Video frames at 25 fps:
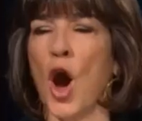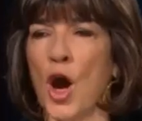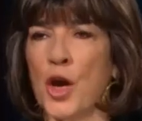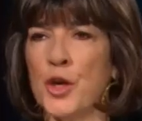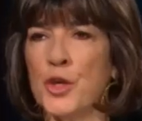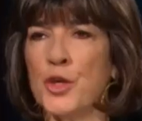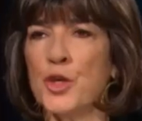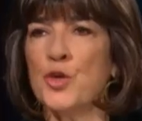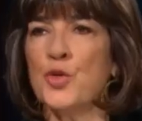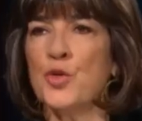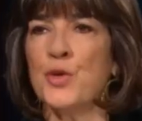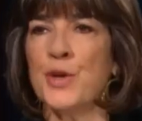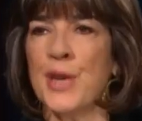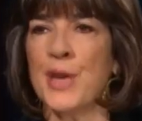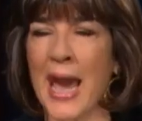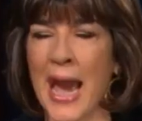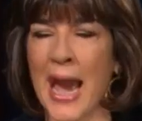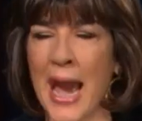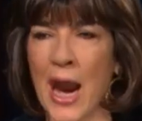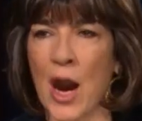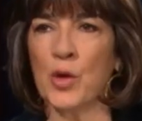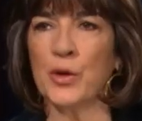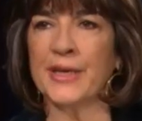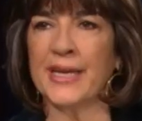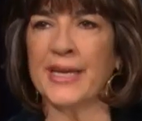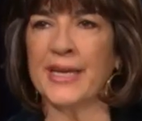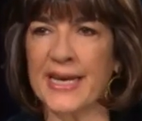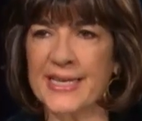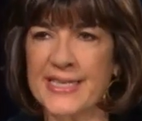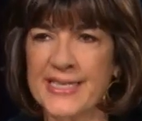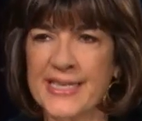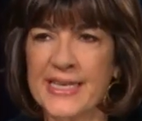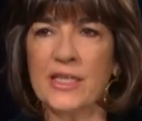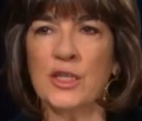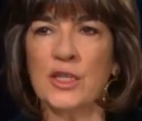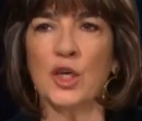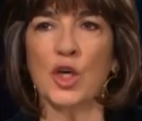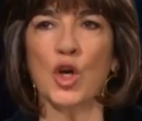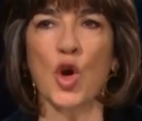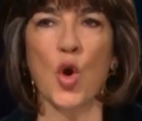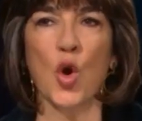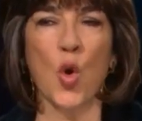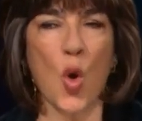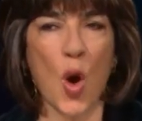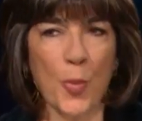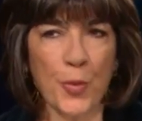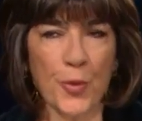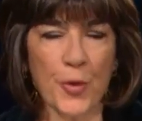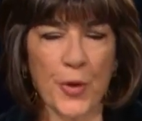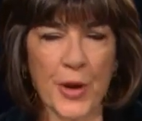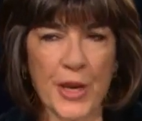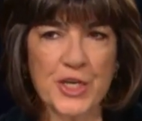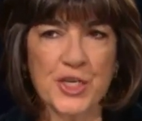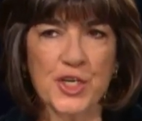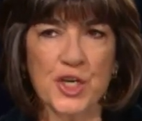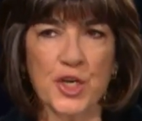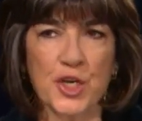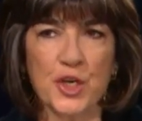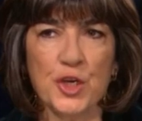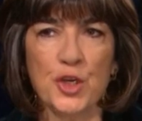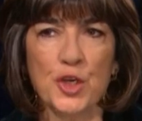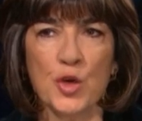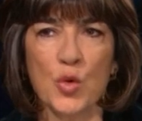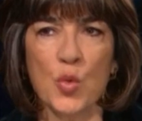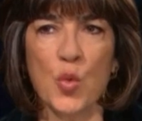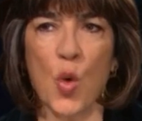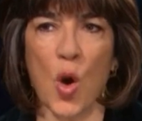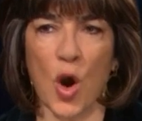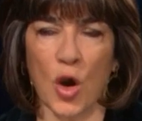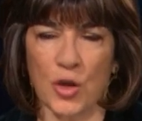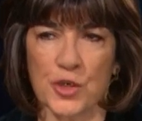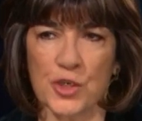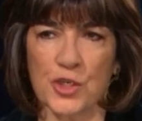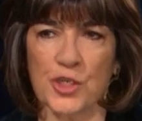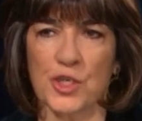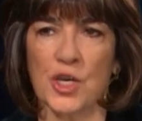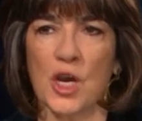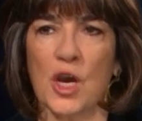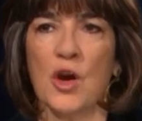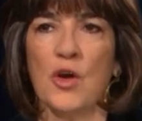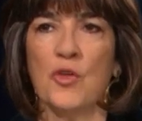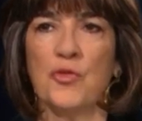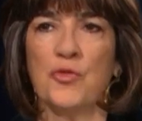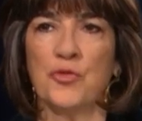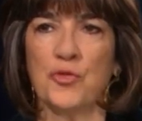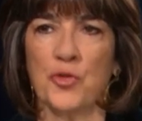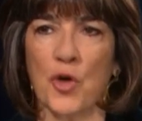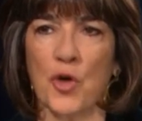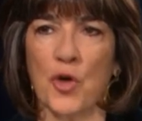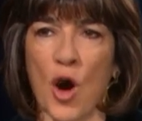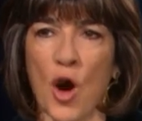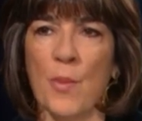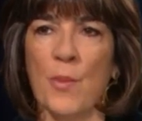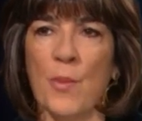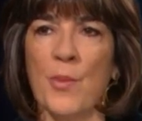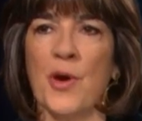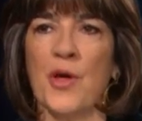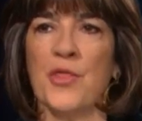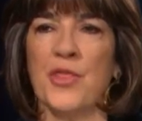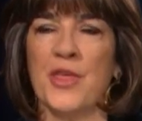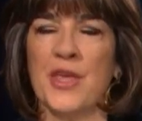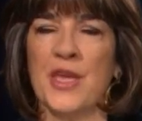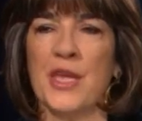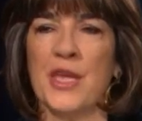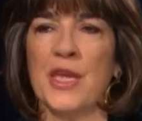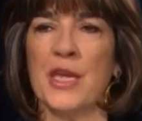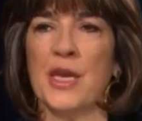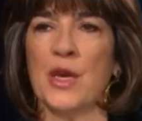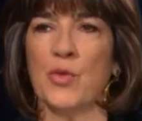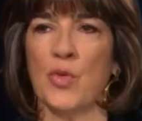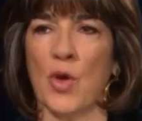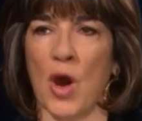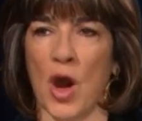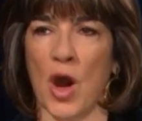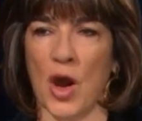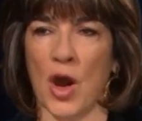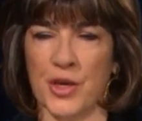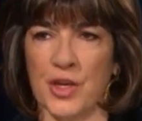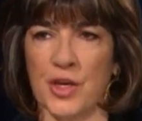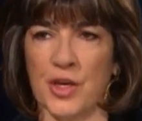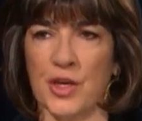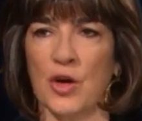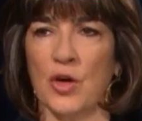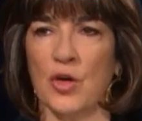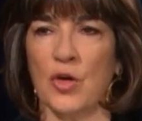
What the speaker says: are you now getting the cooperation you want from the Iranian